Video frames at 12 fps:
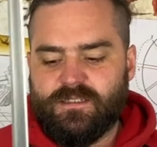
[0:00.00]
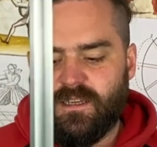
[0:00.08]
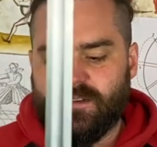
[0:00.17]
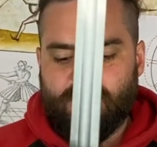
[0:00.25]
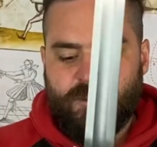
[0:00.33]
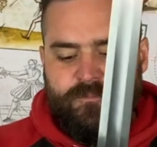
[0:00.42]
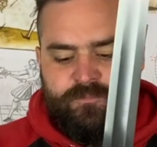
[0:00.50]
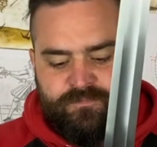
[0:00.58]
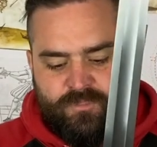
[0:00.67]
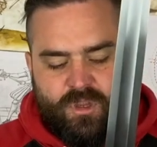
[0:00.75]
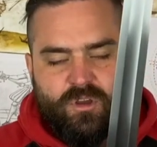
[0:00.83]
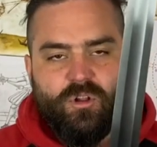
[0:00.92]
done.
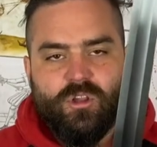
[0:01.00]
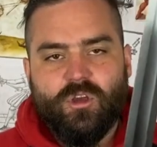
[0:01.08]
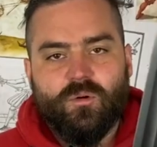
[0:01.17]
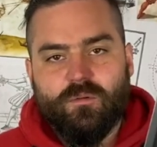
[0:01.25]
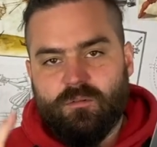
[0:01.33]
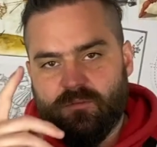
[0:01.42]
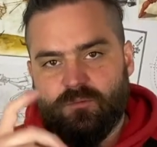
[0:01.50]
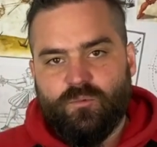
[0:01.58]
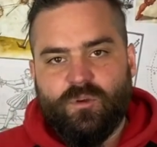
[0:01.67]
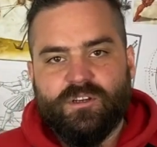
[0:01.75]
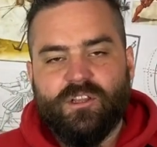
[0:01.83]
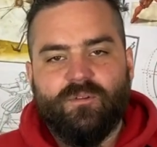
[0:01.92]
Although,
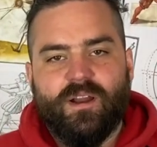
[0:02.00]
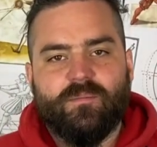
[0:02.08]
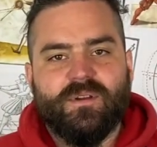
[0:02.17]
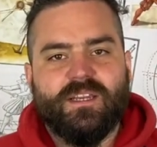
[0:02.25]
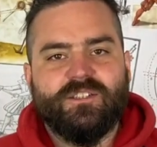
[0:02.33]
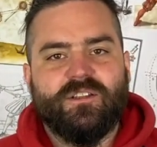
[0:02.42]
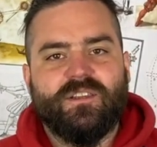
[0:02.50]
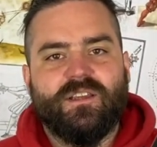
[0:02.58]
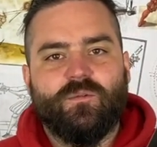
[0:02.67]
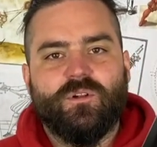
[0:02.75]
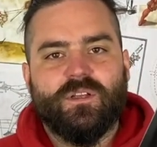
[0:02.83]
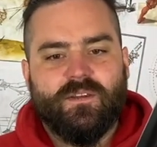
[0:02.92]
another recommendation I think I
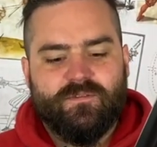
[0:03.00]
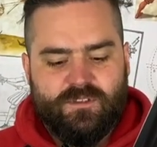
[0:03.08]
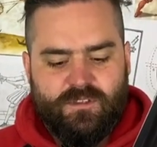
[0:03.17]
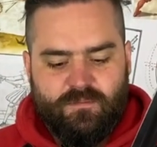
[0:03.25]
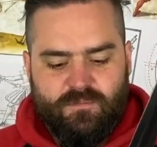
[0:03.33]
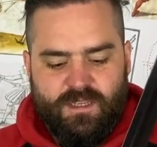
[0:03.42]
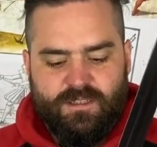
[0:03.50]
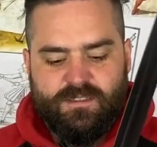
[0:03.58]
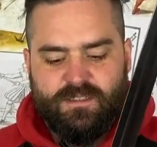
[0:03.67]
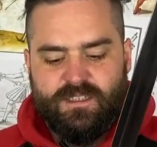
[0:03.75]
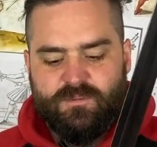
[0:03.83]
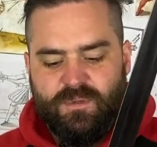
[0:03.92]
will give to them is
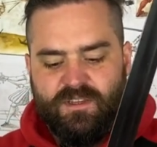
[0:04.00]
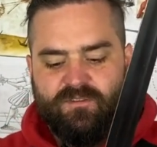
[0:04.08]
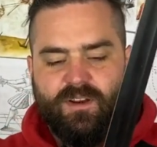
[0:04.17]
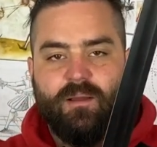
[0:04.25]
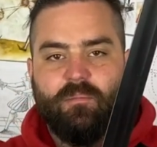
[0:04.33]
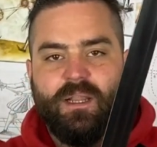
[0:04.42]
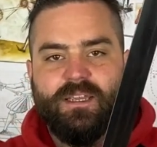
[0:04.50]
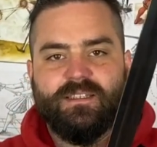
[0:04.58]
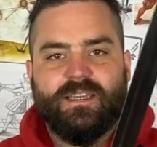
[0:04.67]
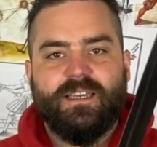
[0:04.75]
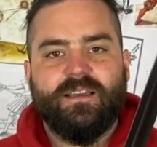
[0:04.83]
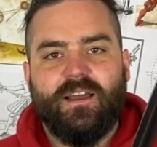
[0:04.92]
this big flat plate
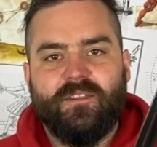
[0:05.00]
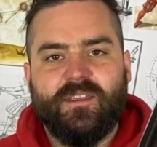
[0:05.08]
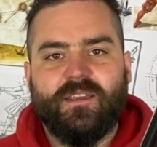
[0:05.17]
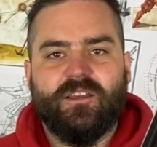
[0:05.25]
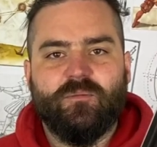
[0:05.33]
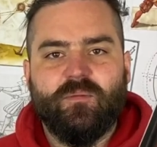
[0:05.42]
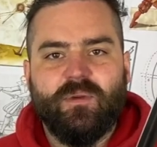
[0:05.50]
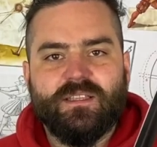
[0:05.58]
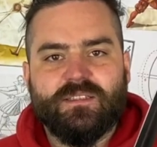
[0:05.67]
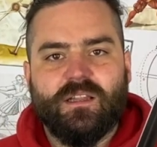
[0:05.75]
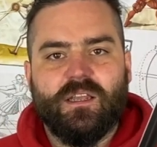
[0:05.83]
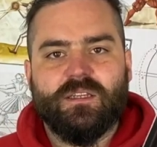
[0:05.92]
here. I think it could be made
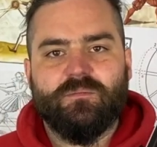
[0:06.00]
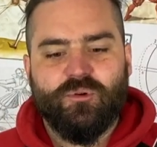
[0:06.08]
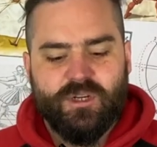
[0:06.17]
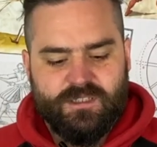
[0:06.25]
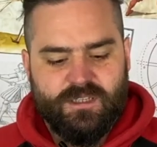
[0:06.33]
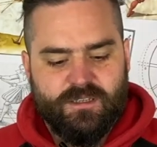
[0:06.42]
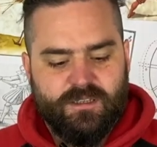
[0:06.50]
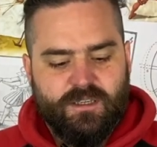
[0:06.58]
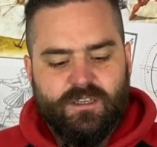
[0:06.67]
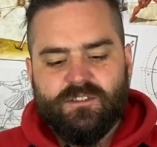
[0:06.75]
slightly prettier.